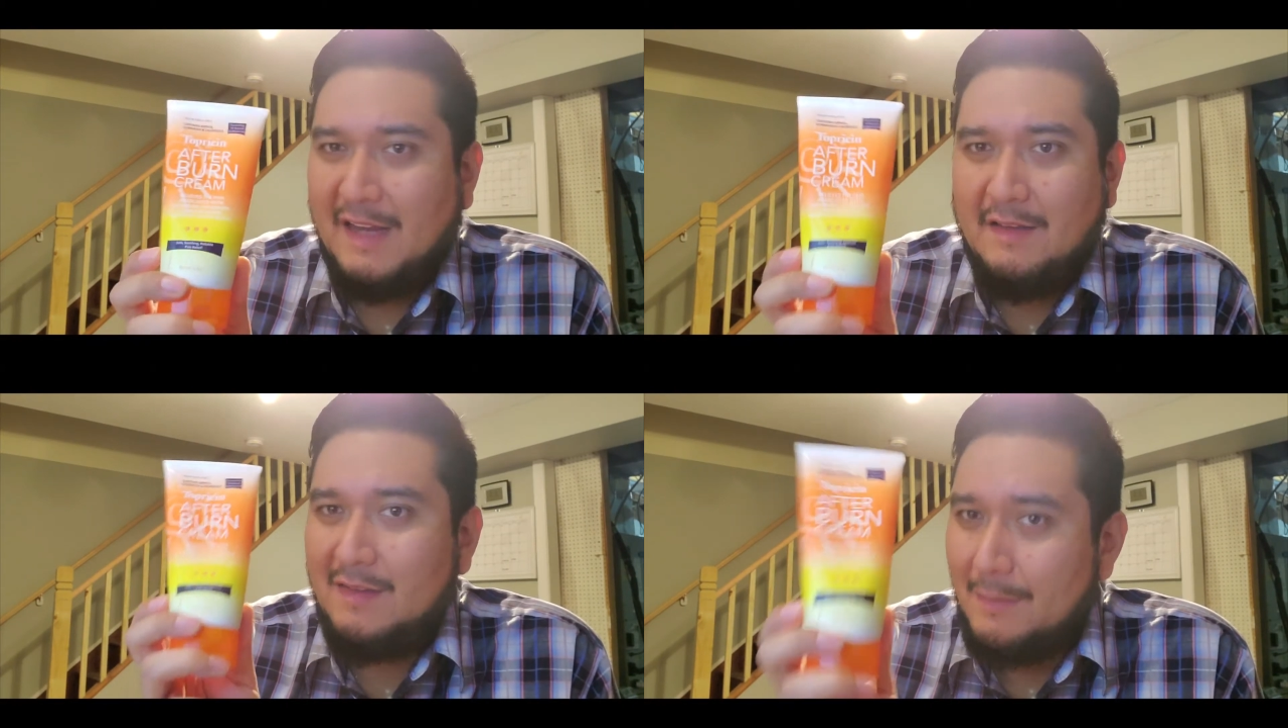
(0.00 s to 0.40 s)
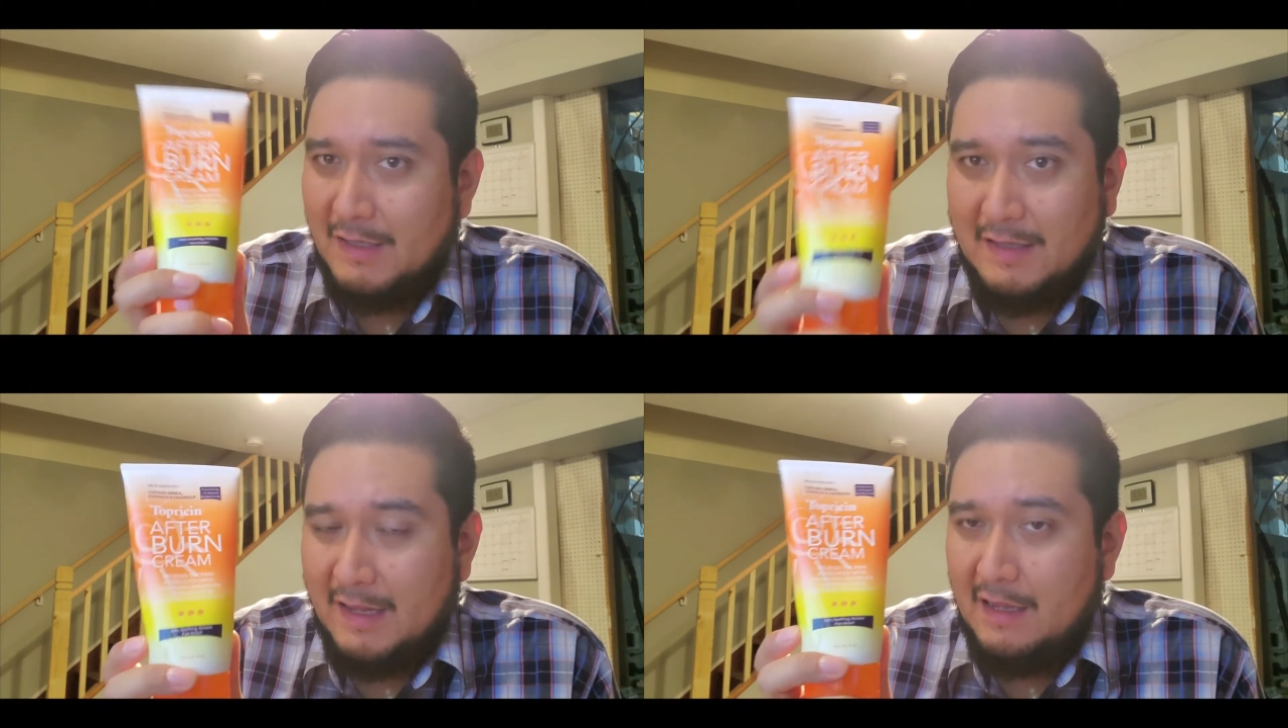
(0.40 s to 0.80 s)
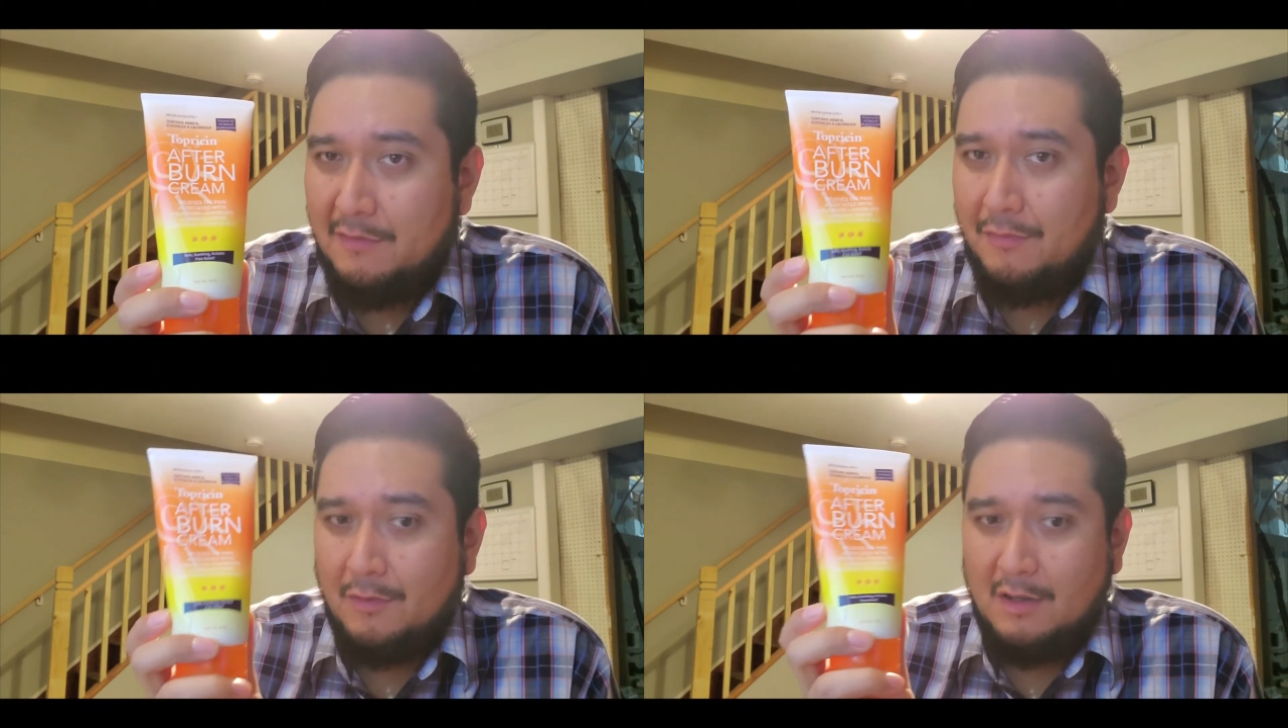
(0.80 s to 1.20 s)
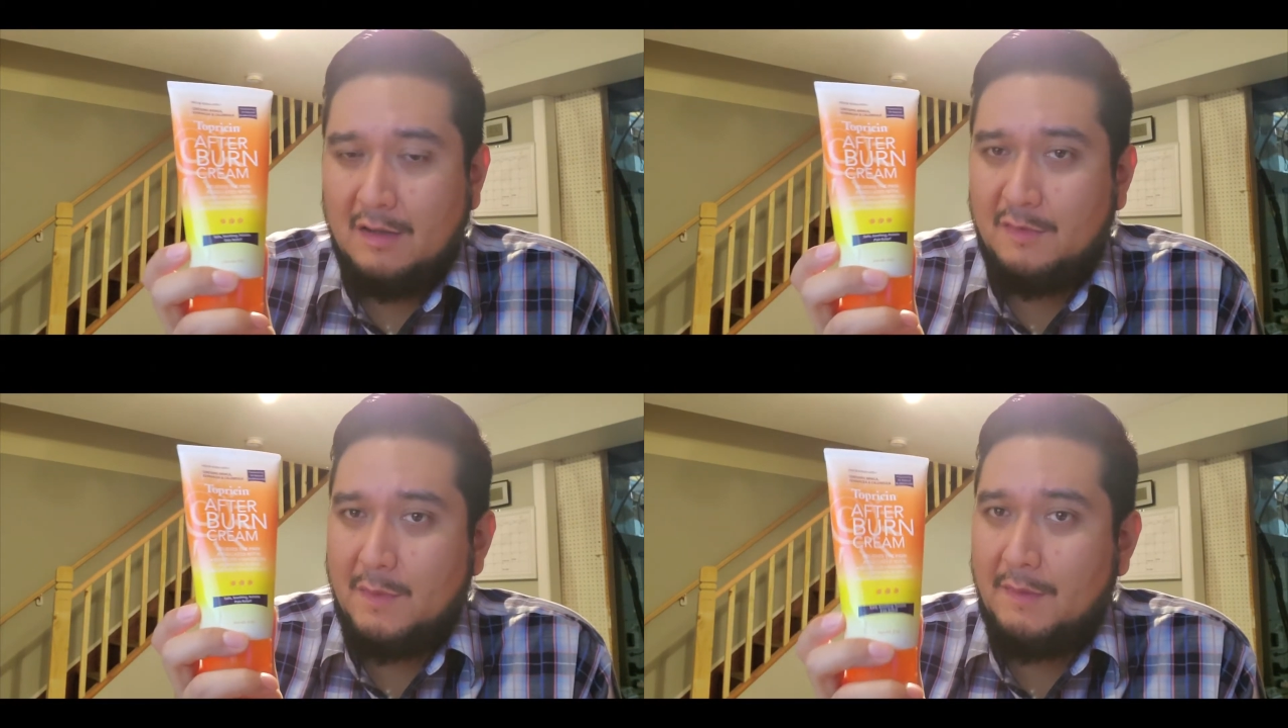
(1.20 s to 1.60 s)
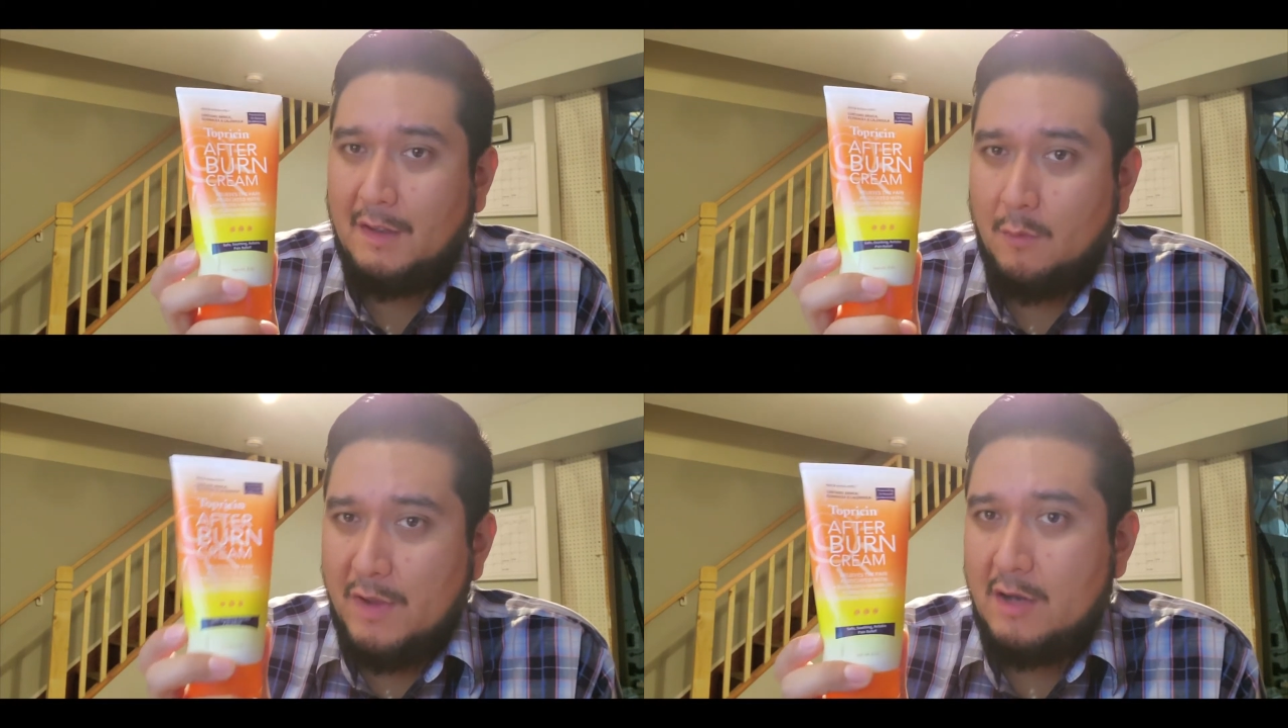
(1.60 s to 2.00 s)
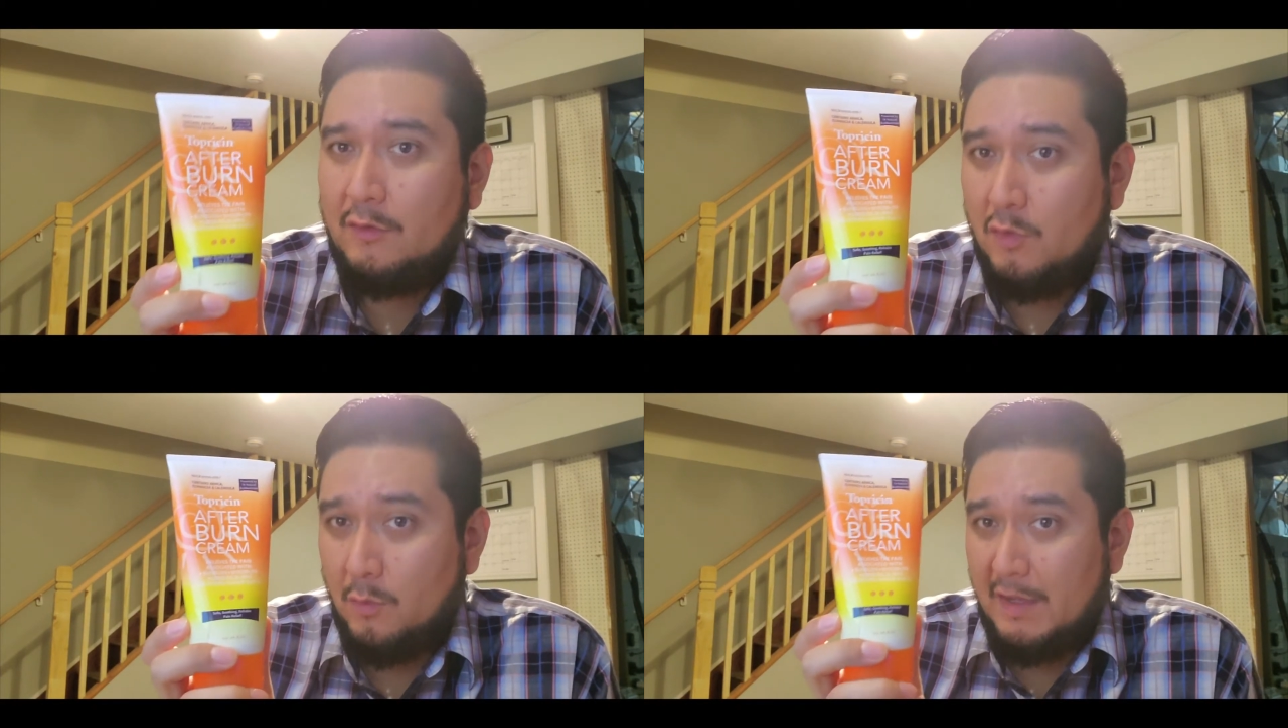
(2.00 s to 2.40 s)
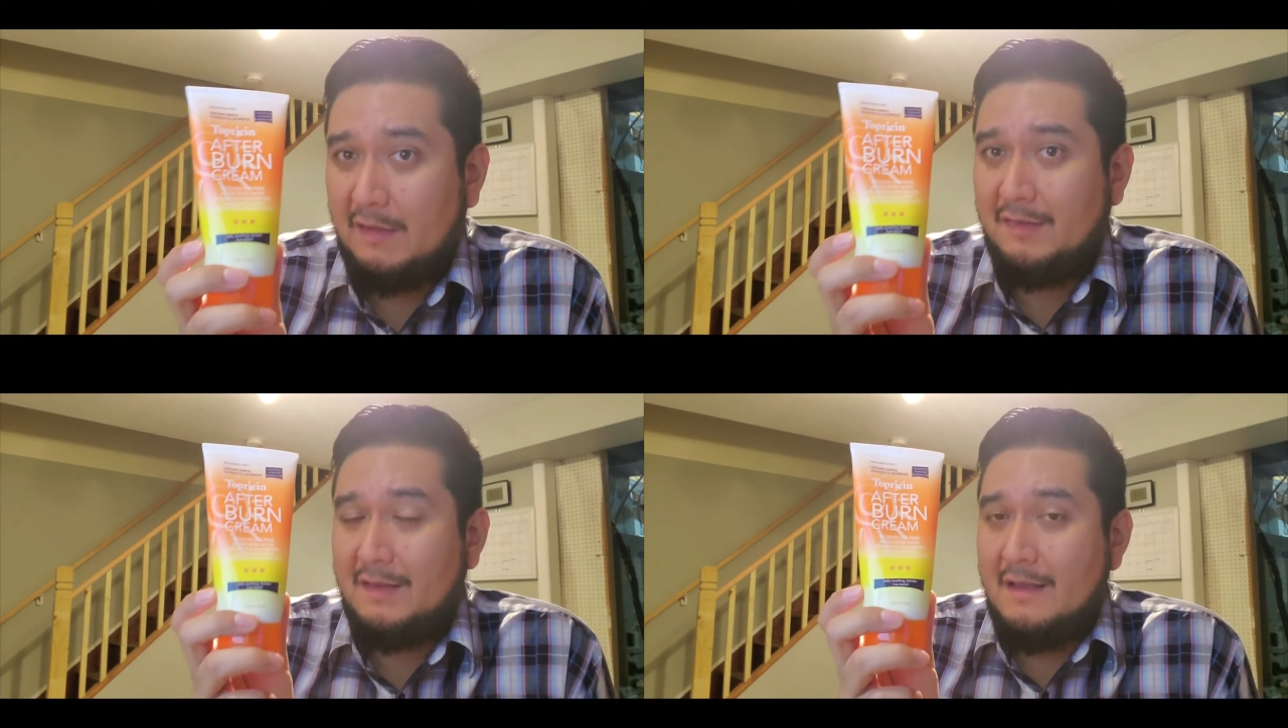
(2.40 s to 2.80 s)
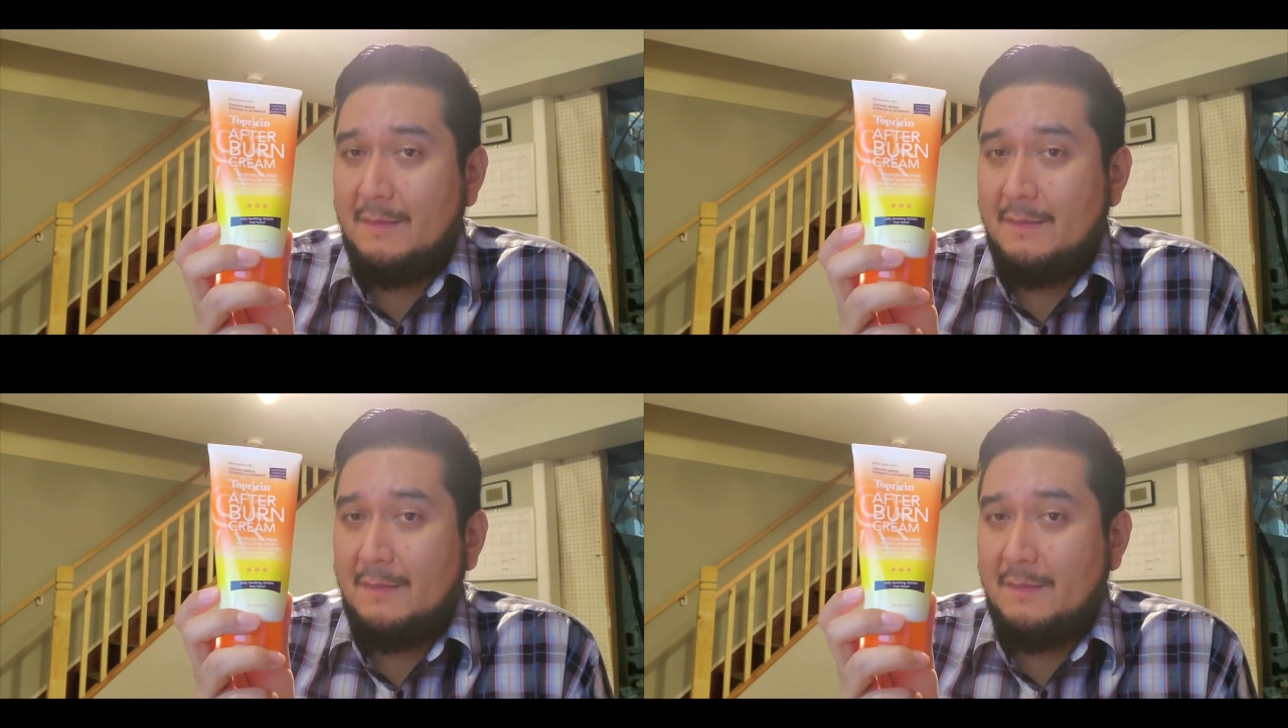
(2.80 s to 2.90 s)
this every day for at least maybe a week or 2 weeks,